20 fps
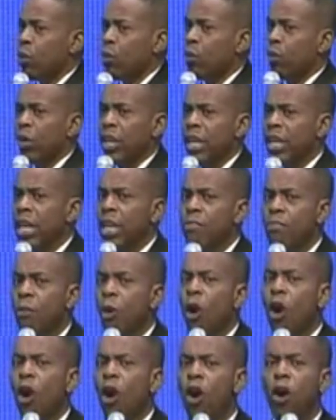We need
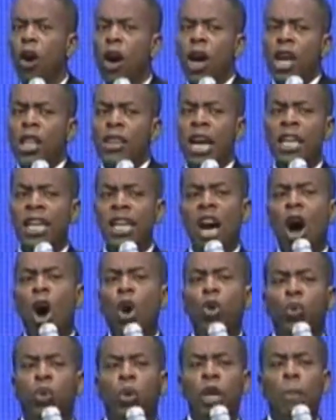more than the
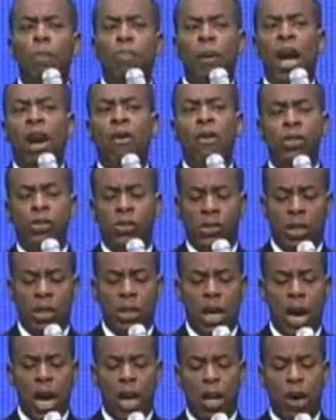outward appearance to
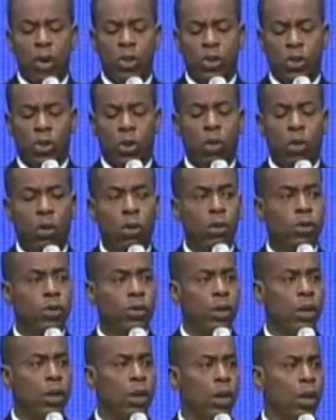guard our souls.
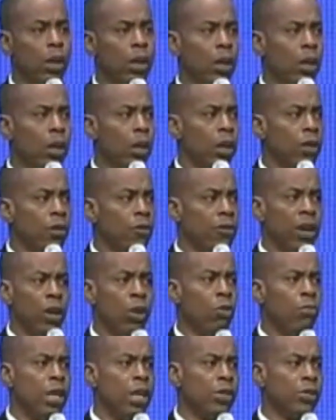
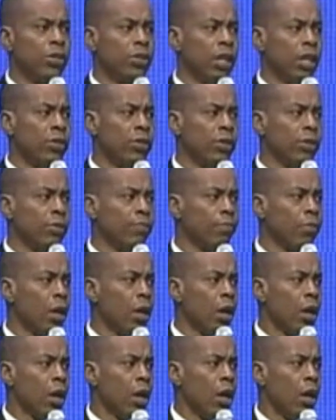Fellow ministers,
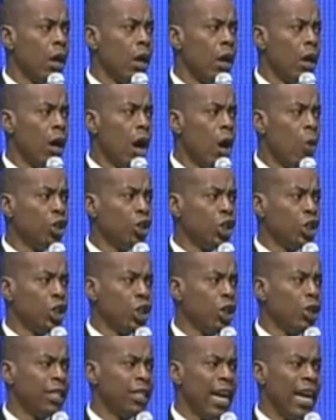our
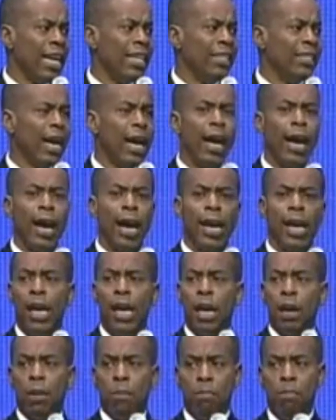shirt and tie
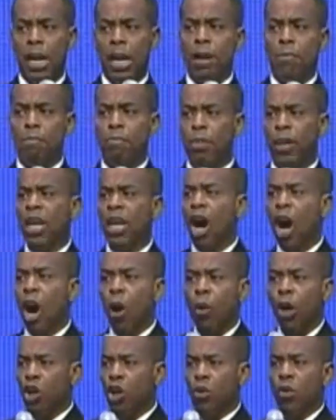may be
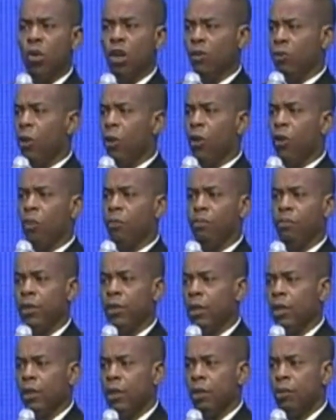our uniform,
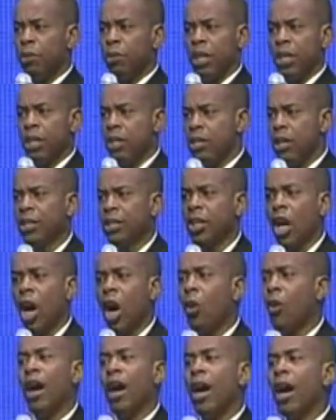but not
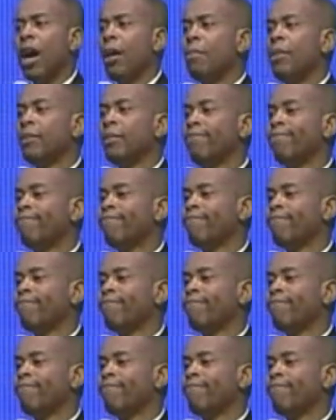our armor.